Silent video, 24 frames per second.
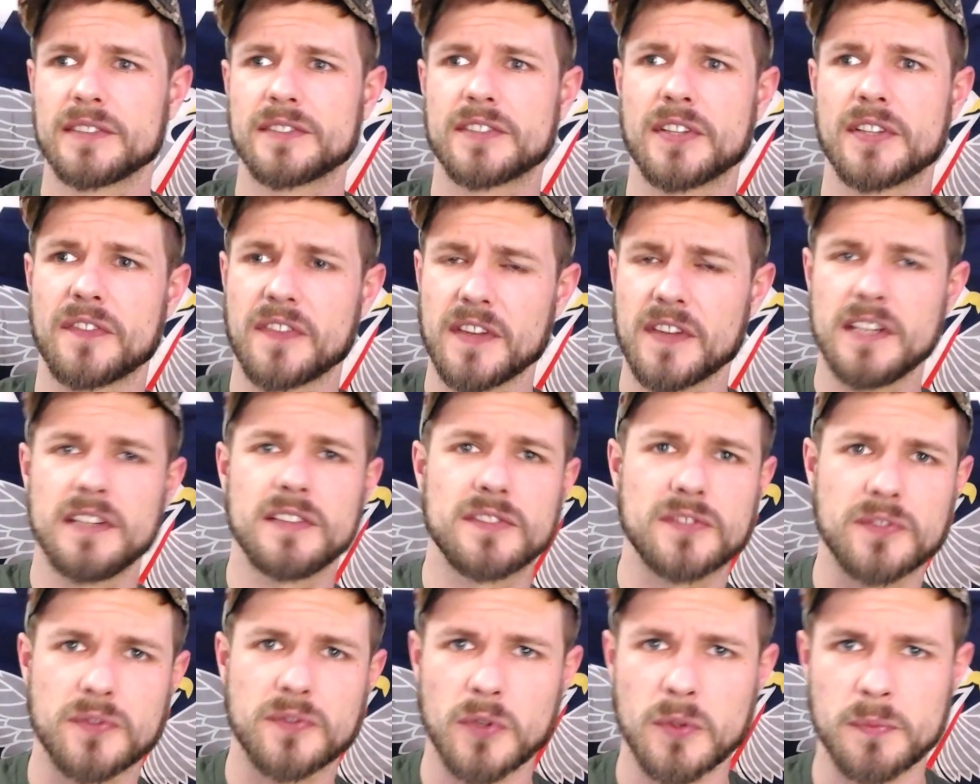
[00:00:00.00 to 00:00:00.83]
to
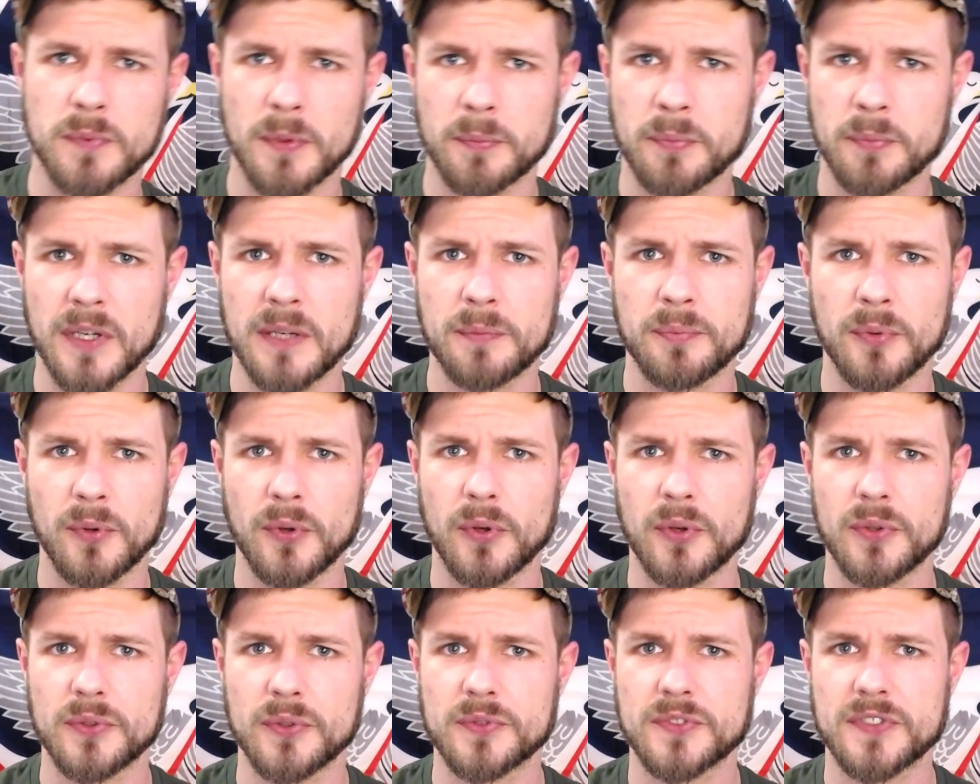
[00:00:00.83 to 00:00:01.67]
these group of
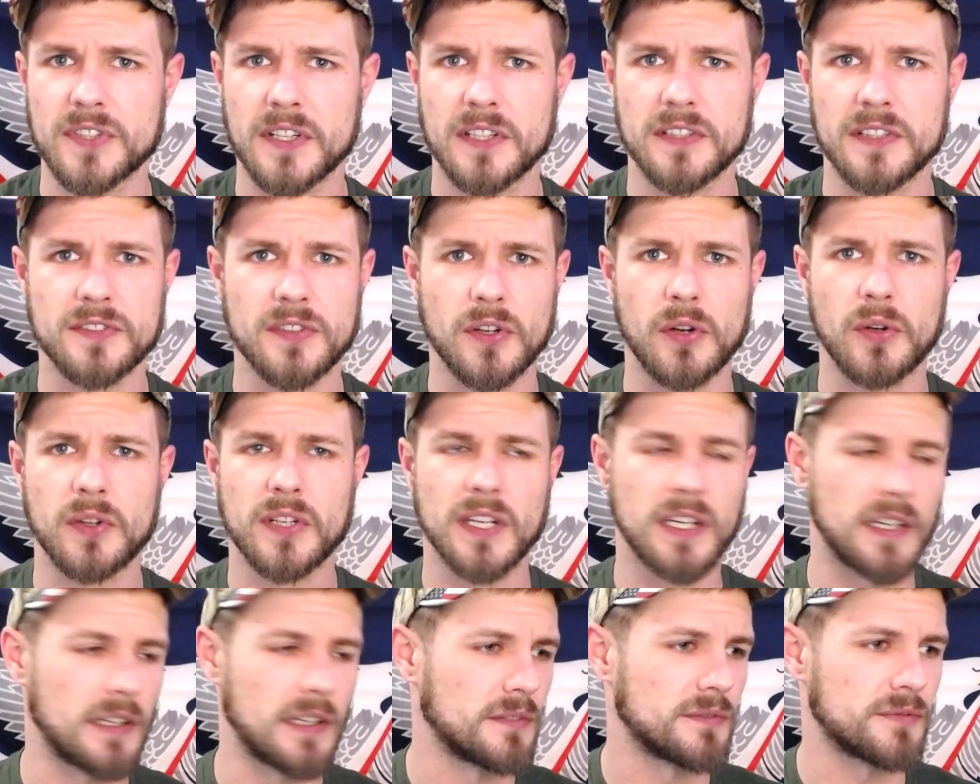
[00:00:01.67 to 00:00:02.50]
people who says,
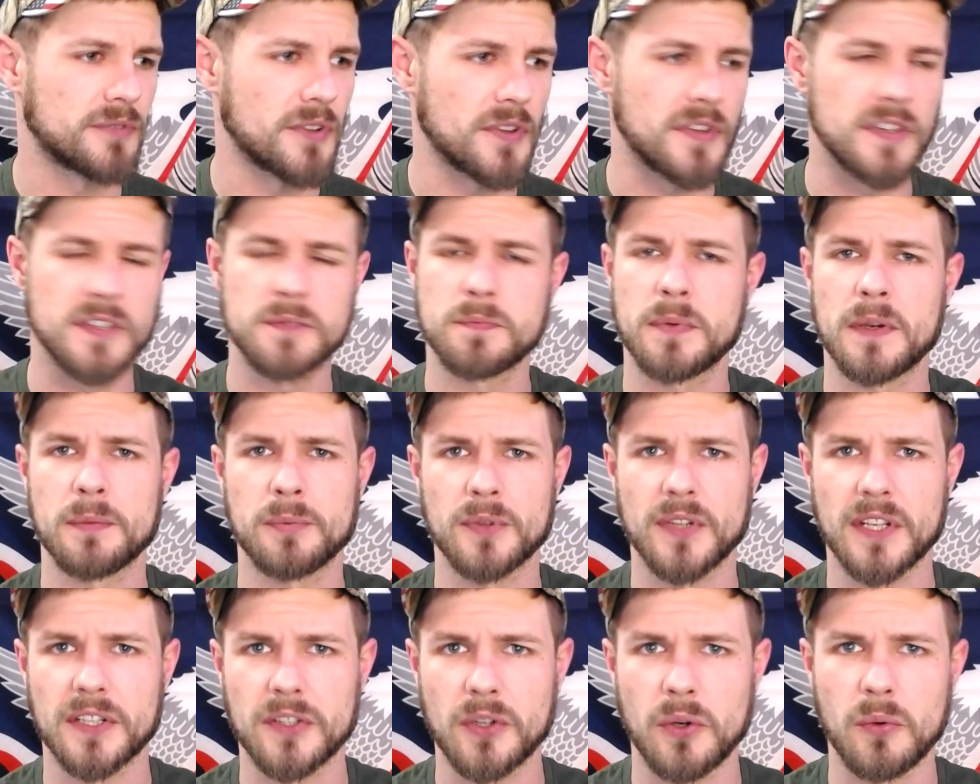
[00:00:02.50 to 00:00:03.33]
okay, for these
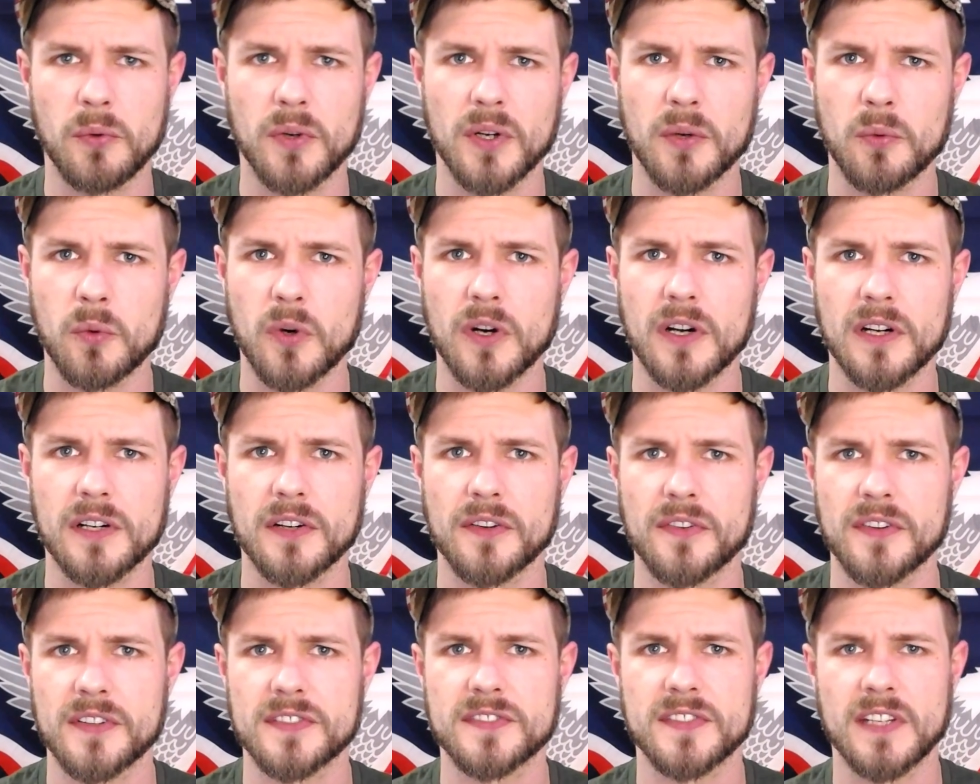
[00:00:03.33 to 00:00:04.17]
people that don't want to work
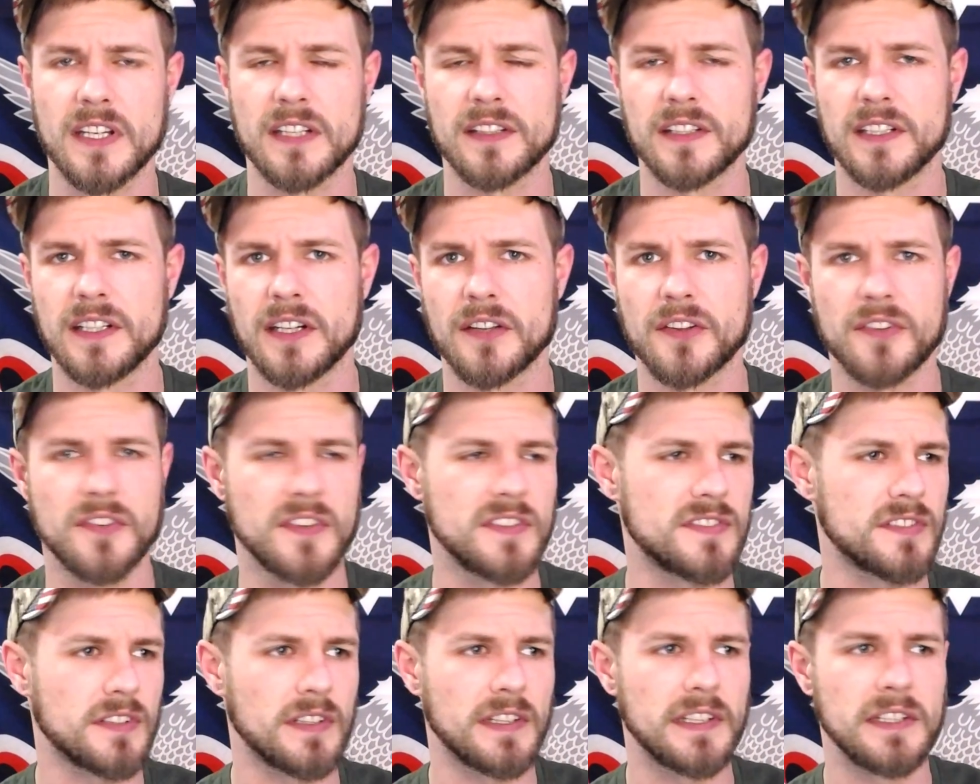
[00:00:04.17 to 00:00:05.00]
or this, that, and the other,
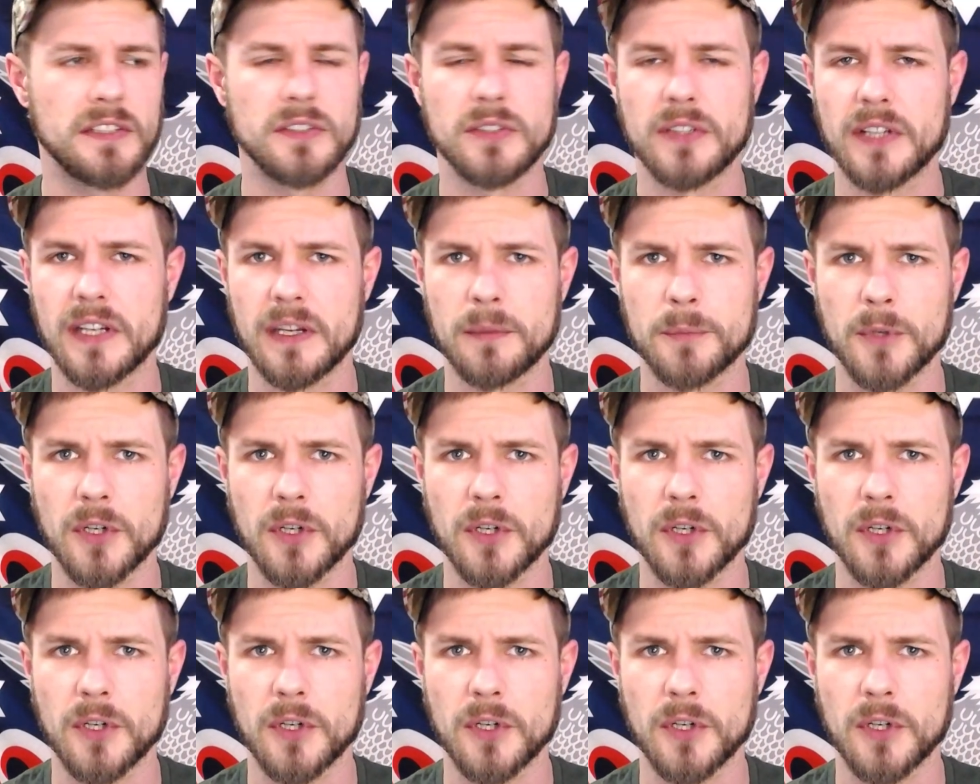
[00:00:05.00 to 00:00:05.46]
these illegal,